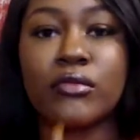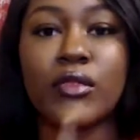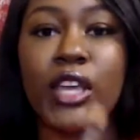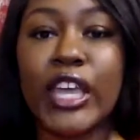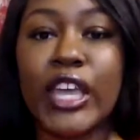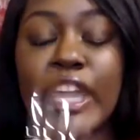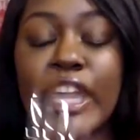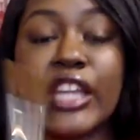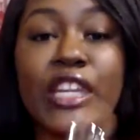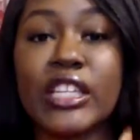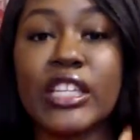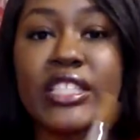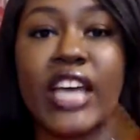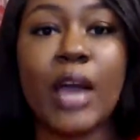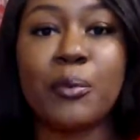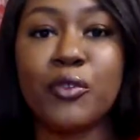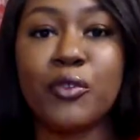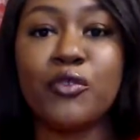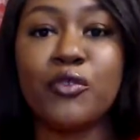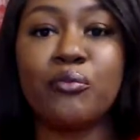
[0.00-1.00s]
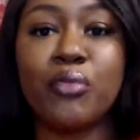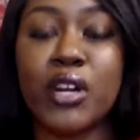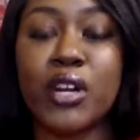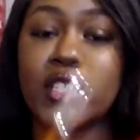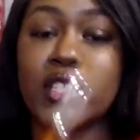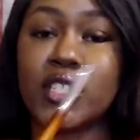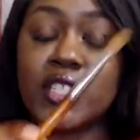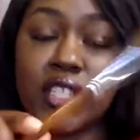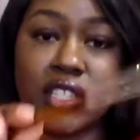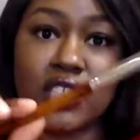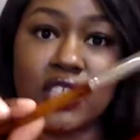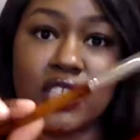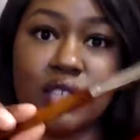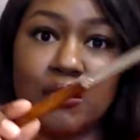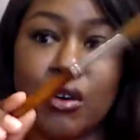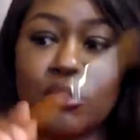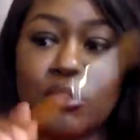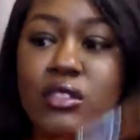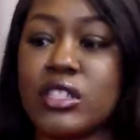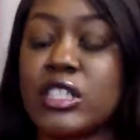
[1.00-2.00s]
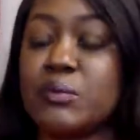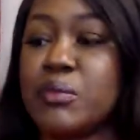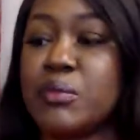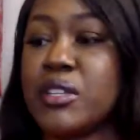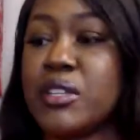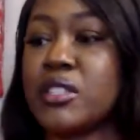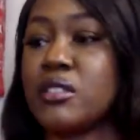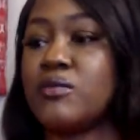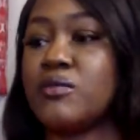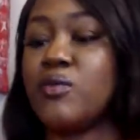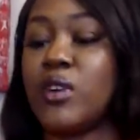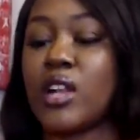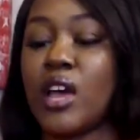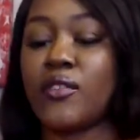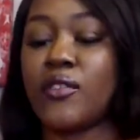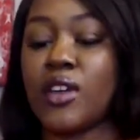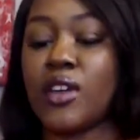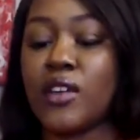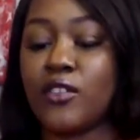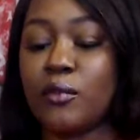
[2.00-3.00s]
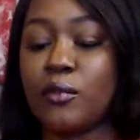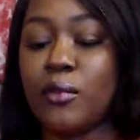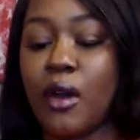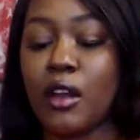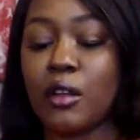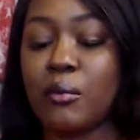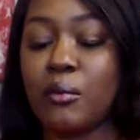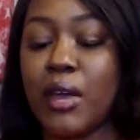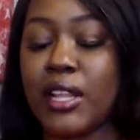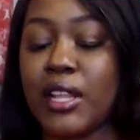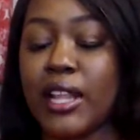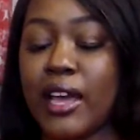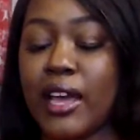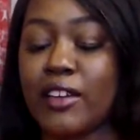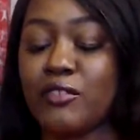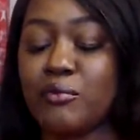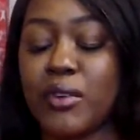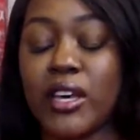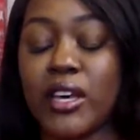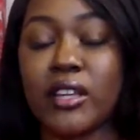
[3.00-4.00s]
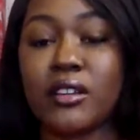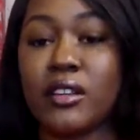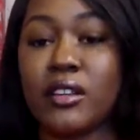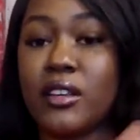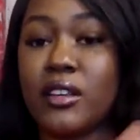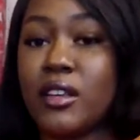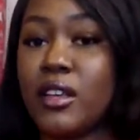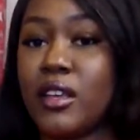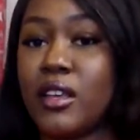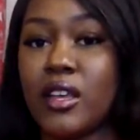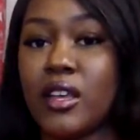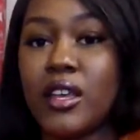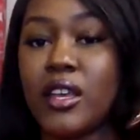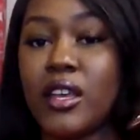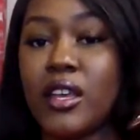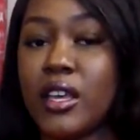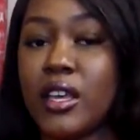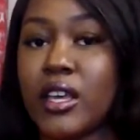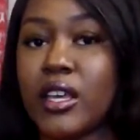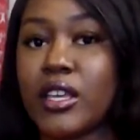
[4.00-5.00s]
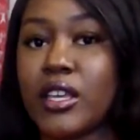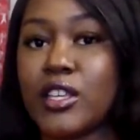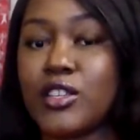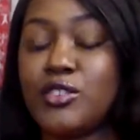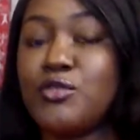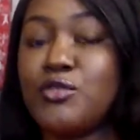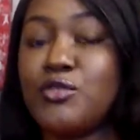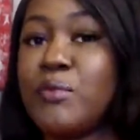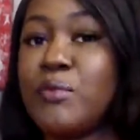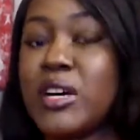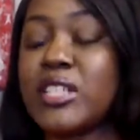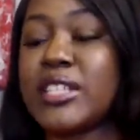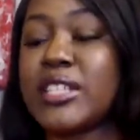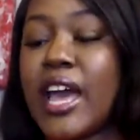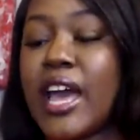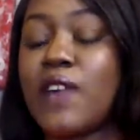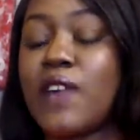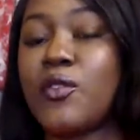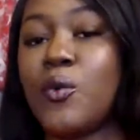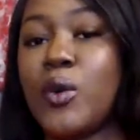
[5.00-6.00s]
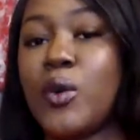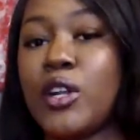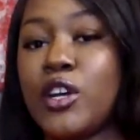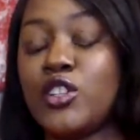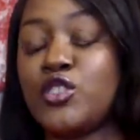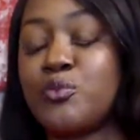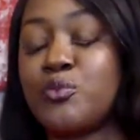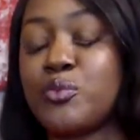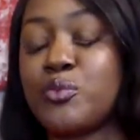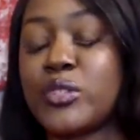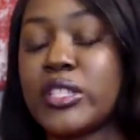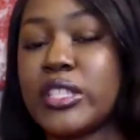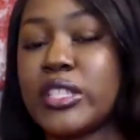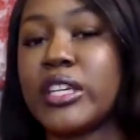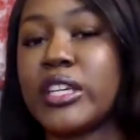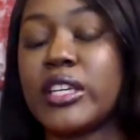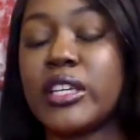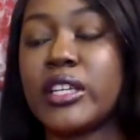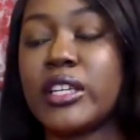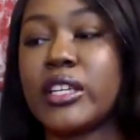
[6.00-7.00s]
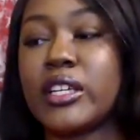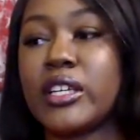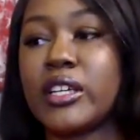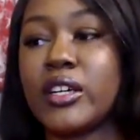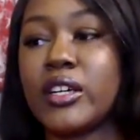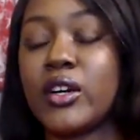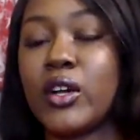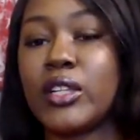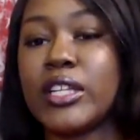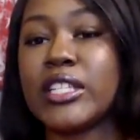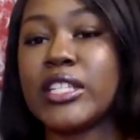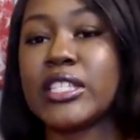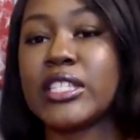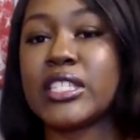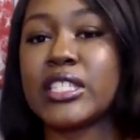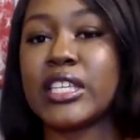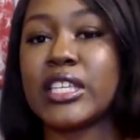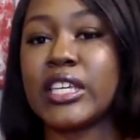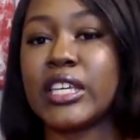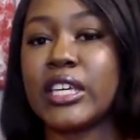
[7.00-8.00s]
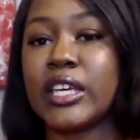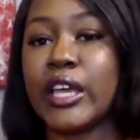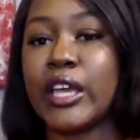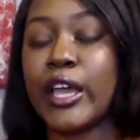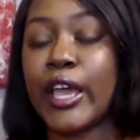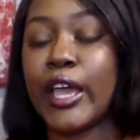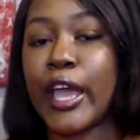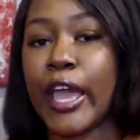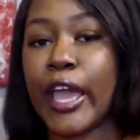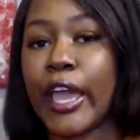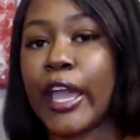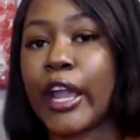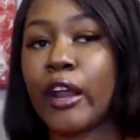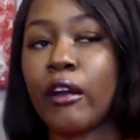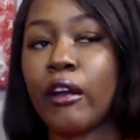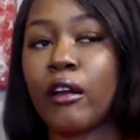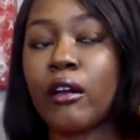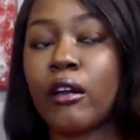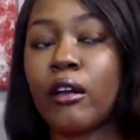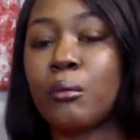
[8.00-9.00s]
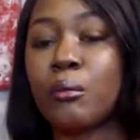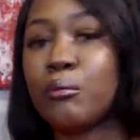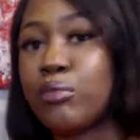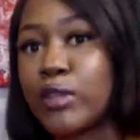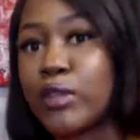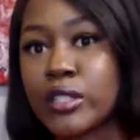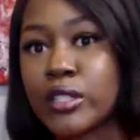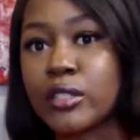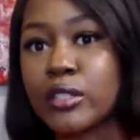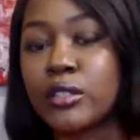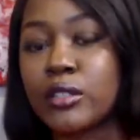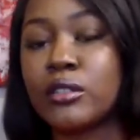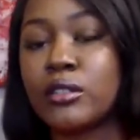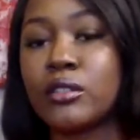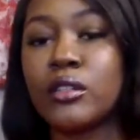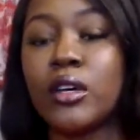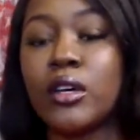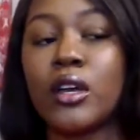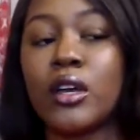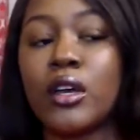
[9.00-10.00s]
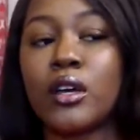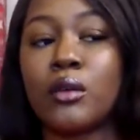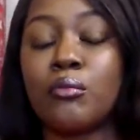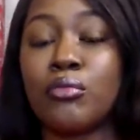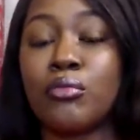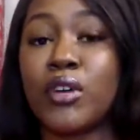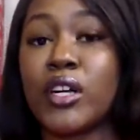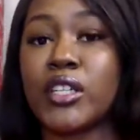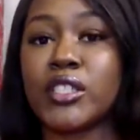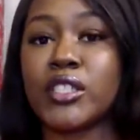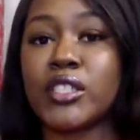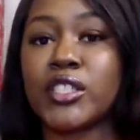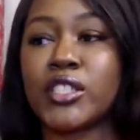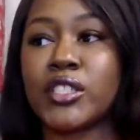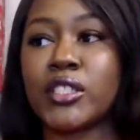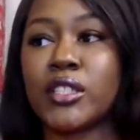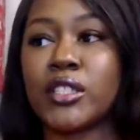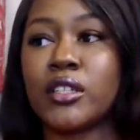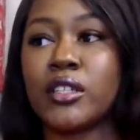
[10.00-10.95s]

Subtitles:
any type of brush. This is the most expensive one I've ever bought in my life. But you must have a 100% Kolinsky hair bristle brush,